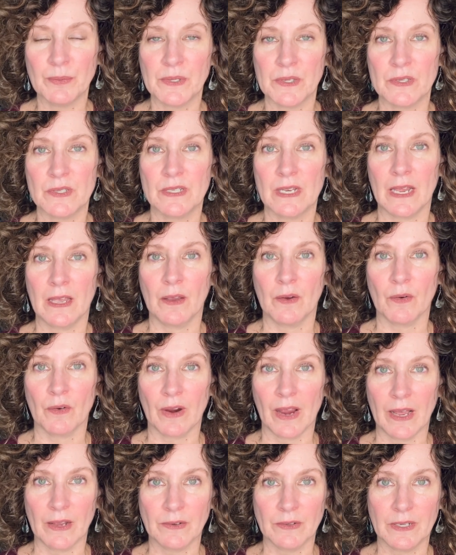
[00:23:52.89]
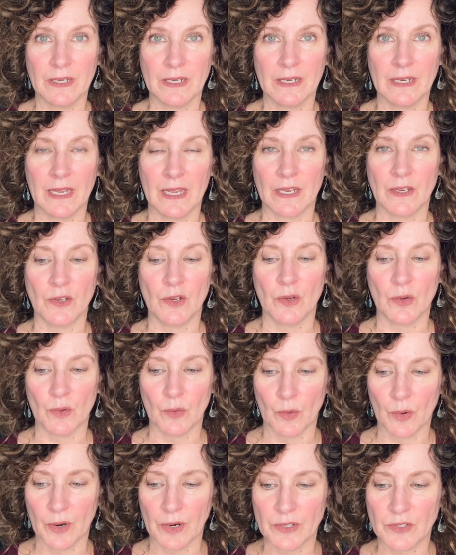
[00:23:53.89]
you stay grounded in
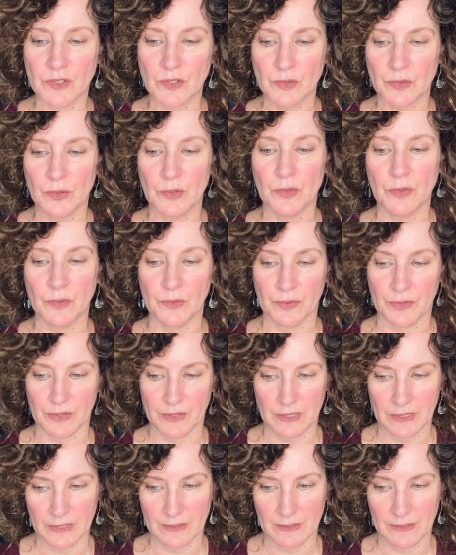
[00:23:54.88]
your truth